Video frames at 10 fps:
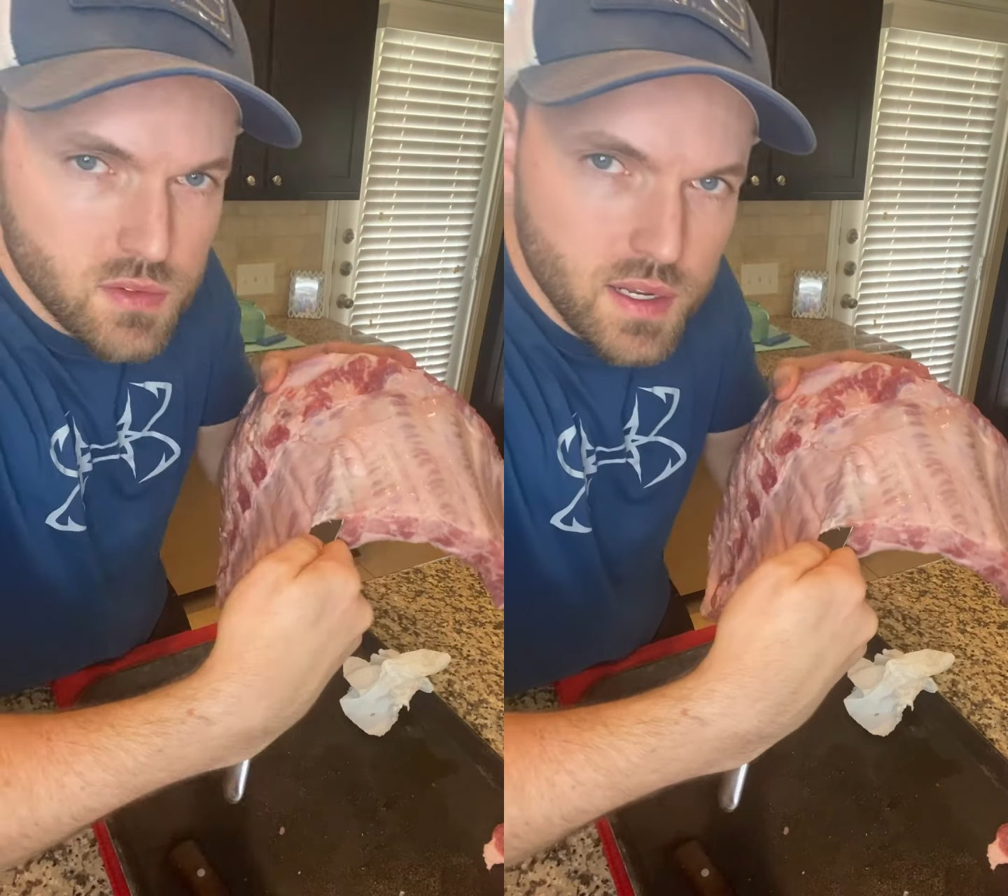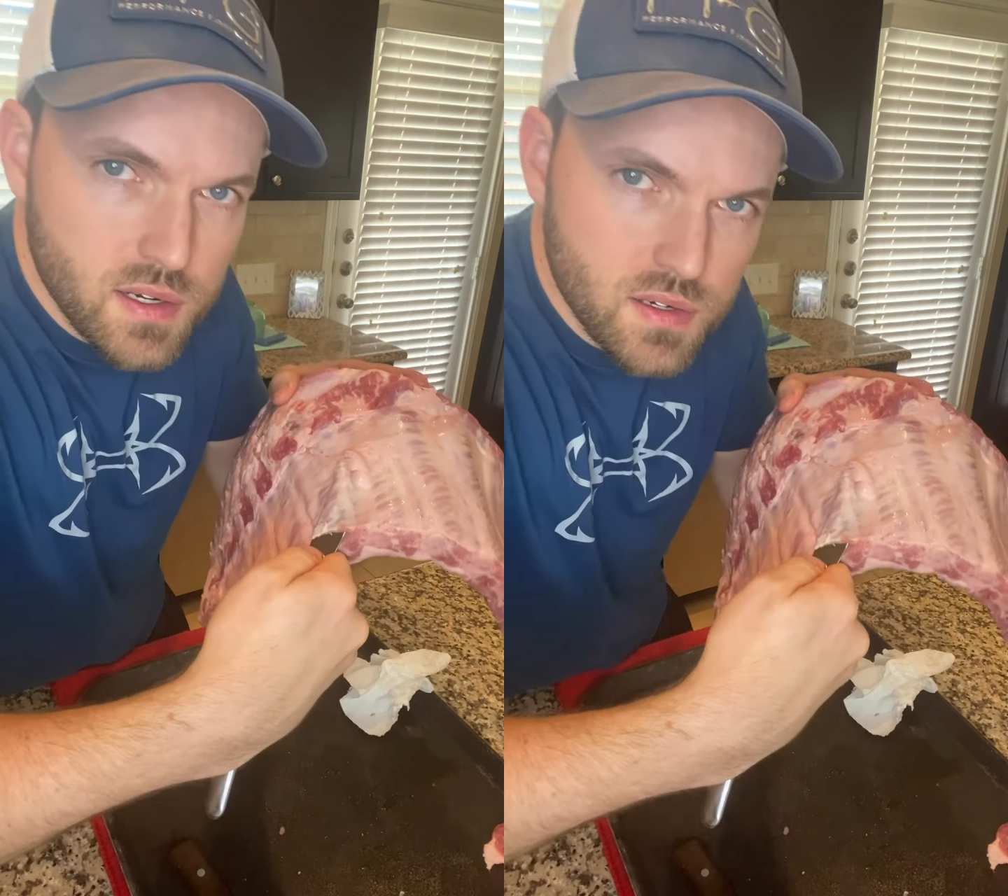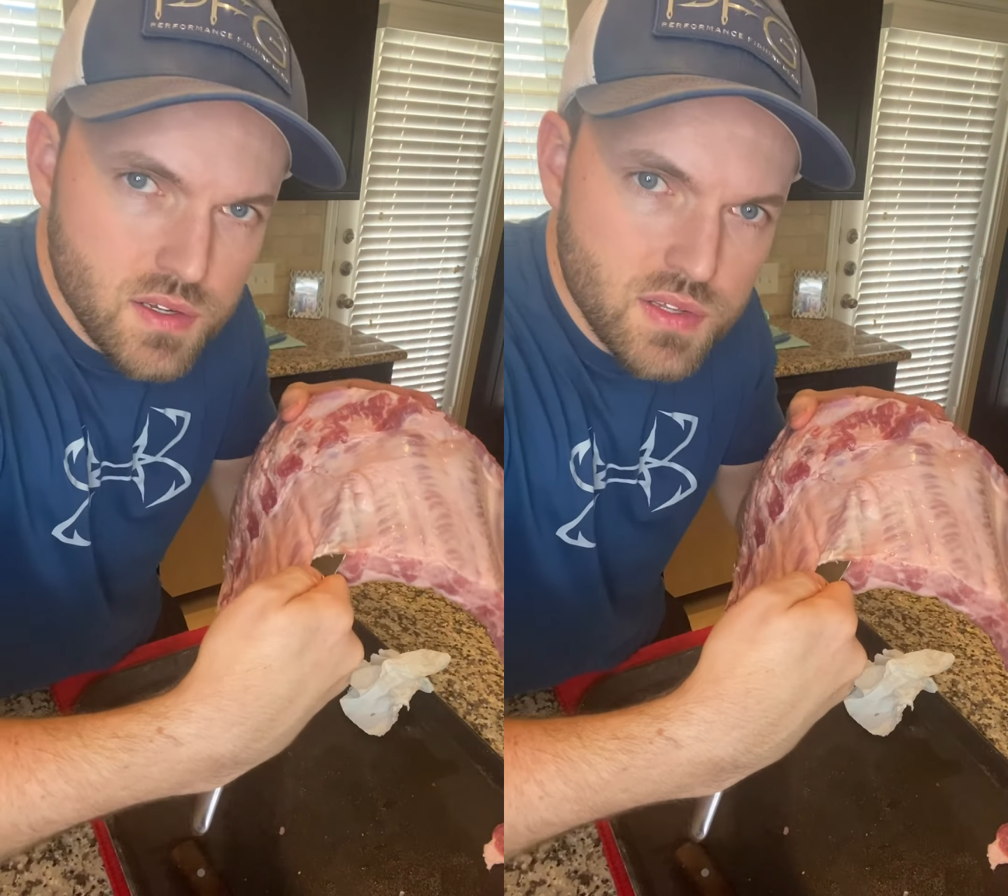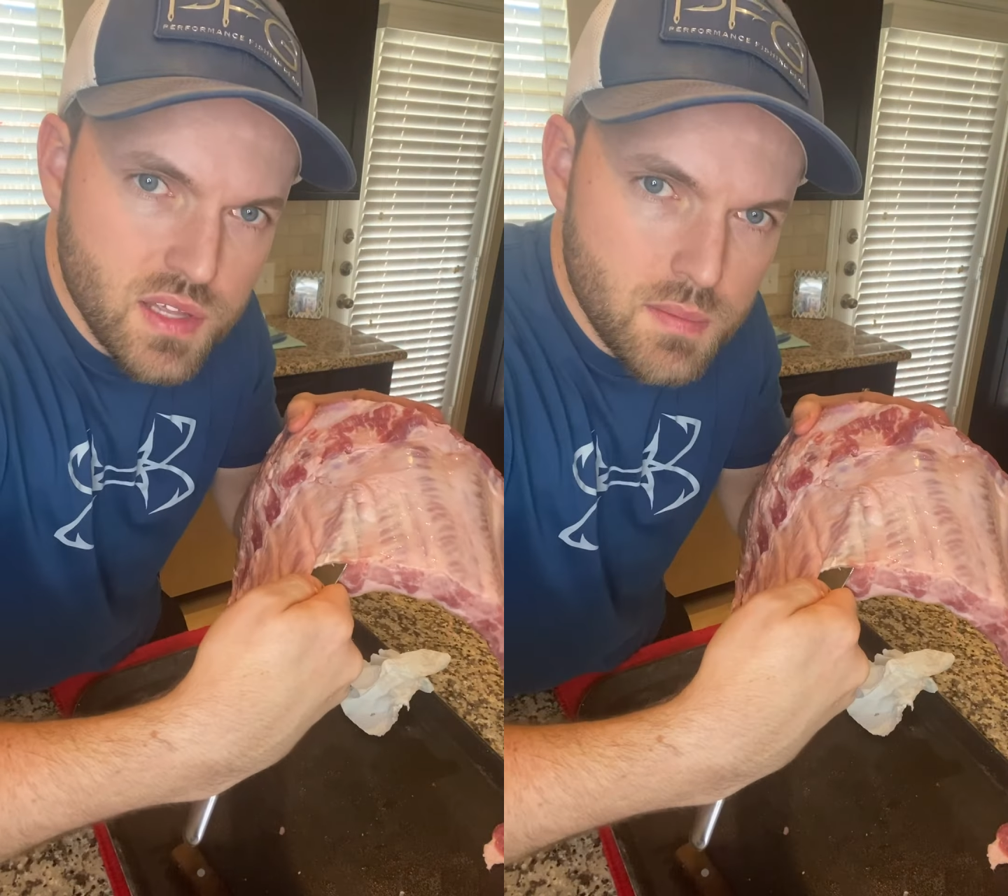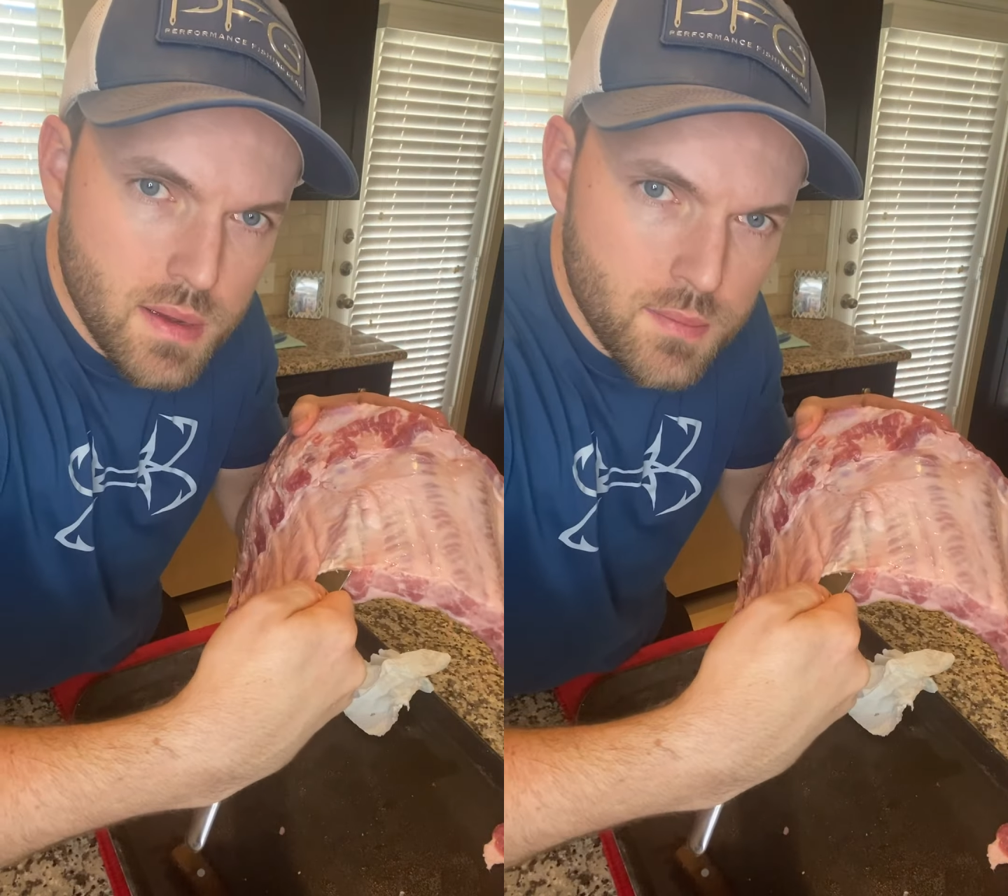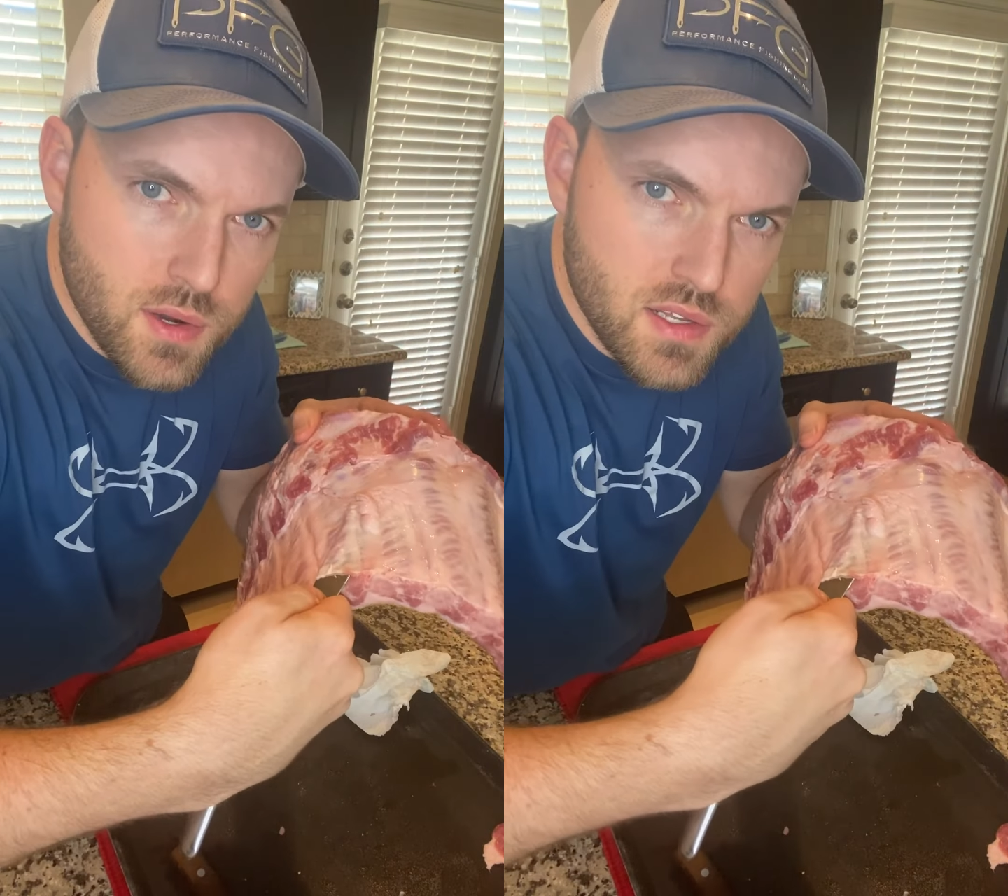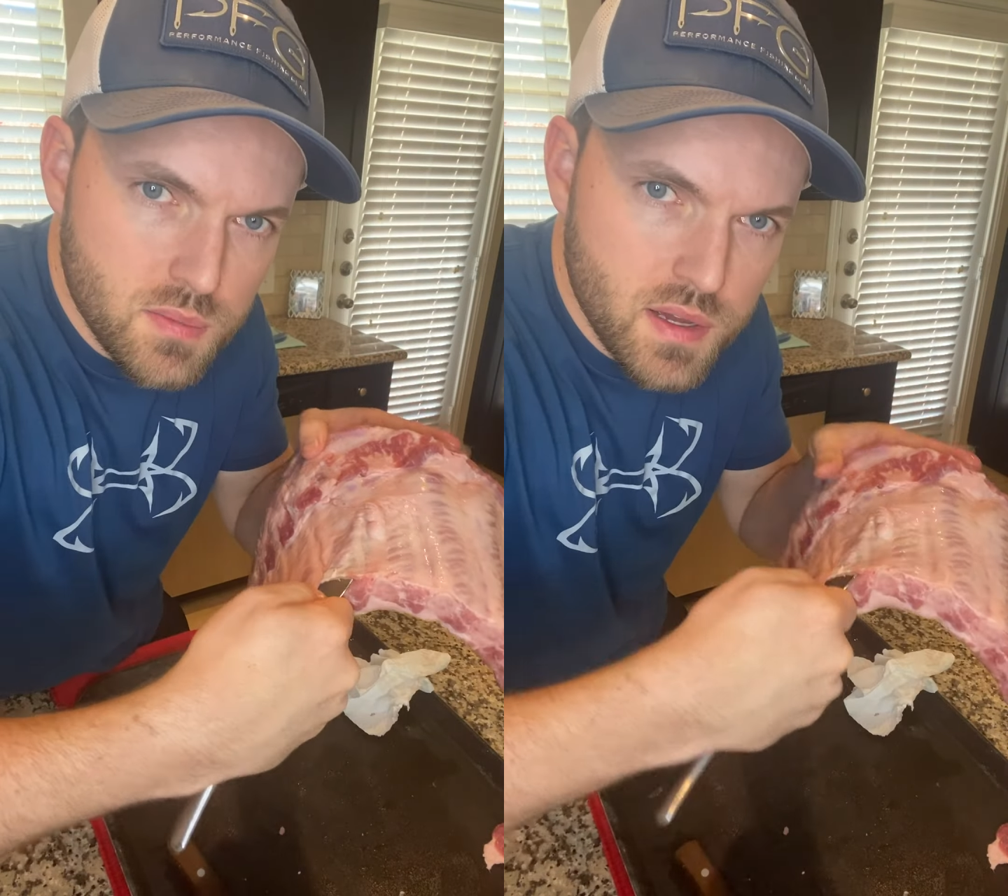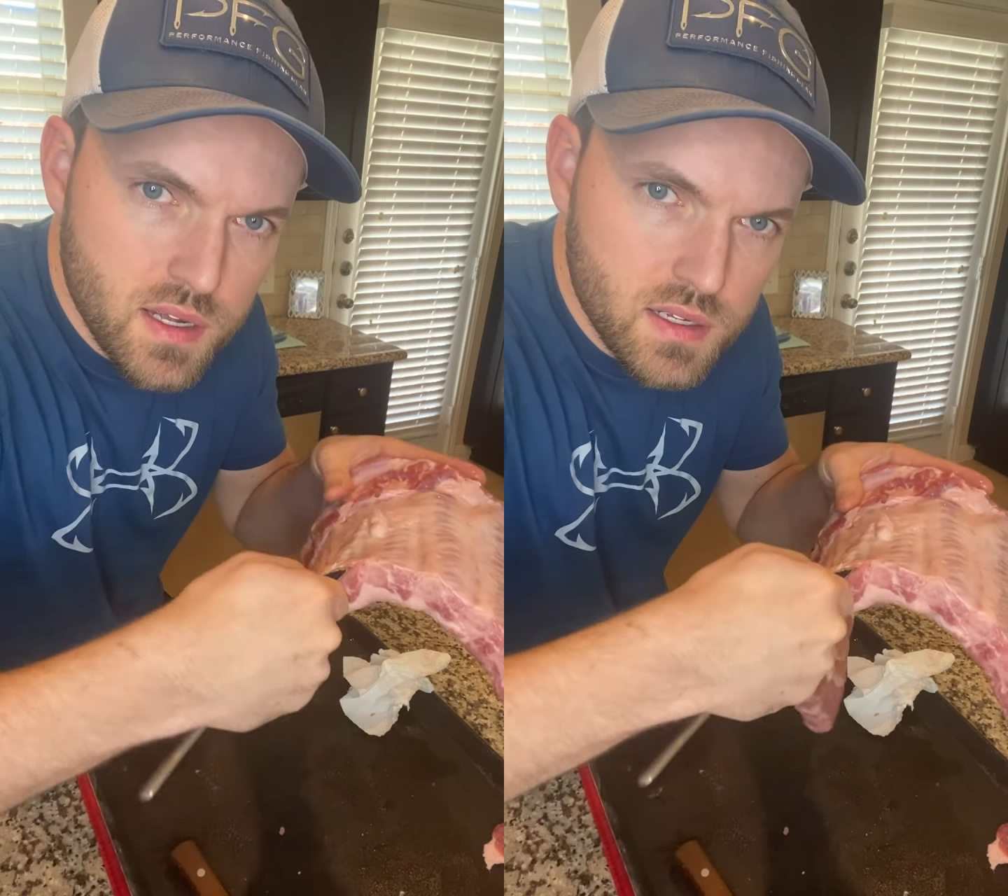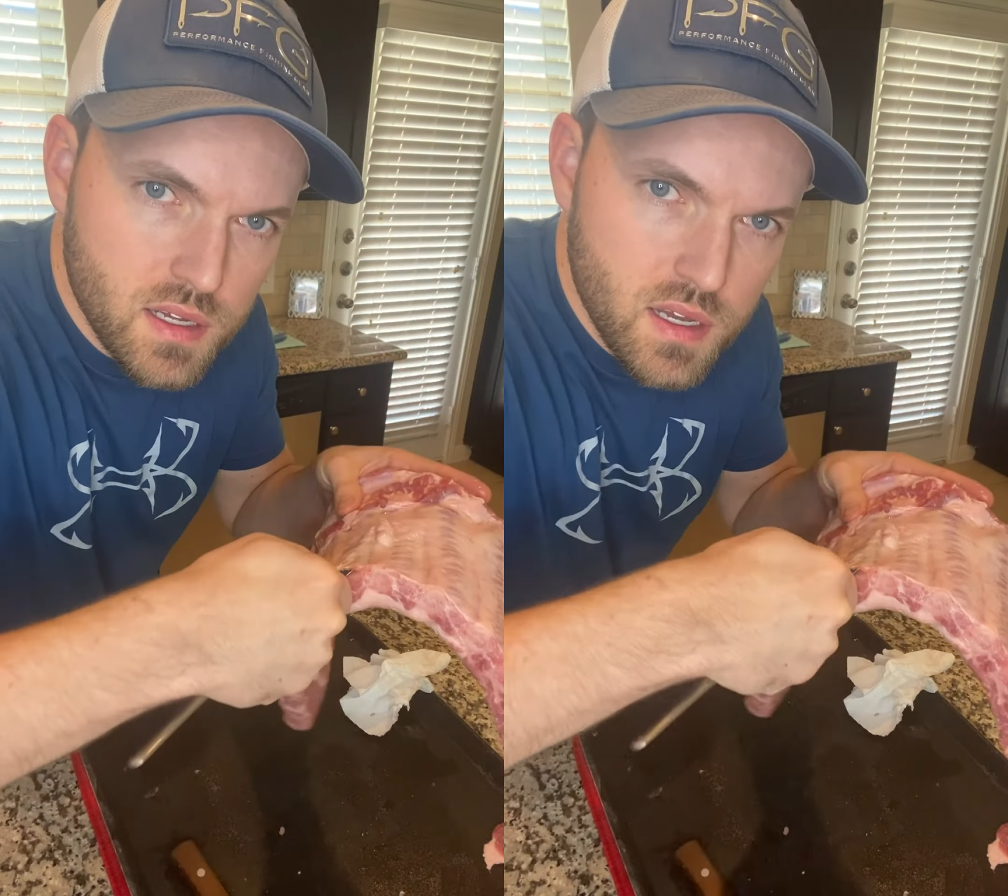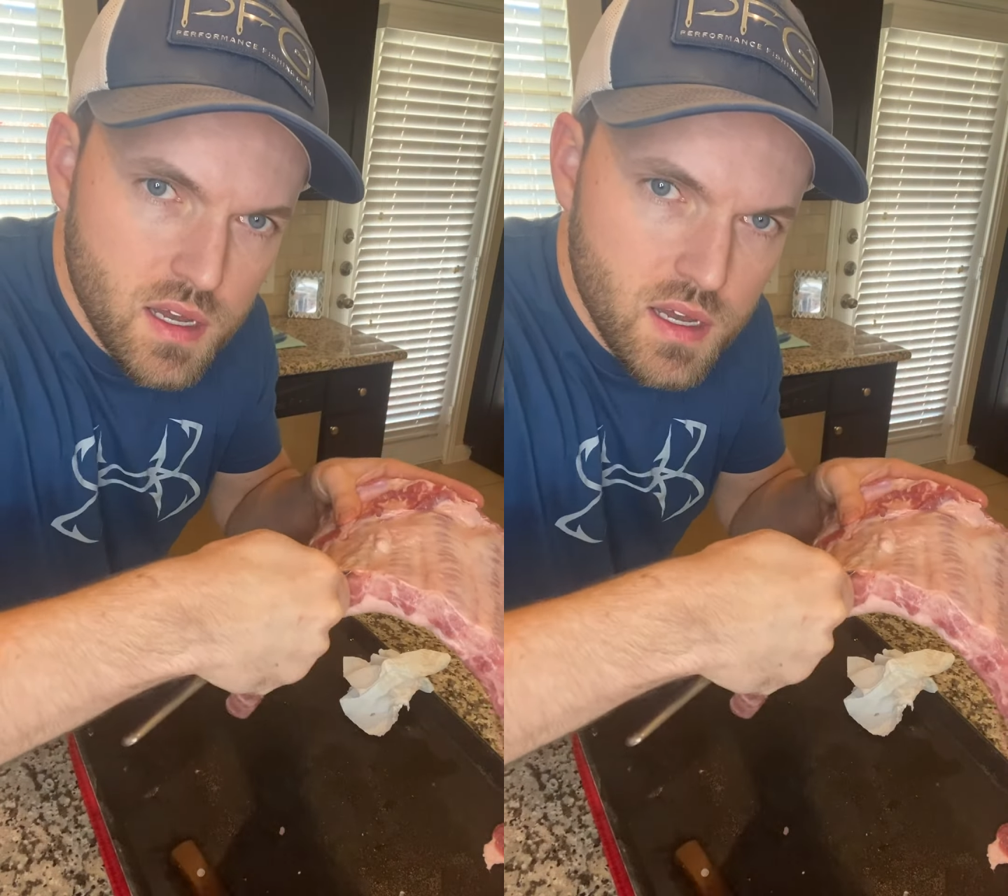Right underneath that membrane on the back,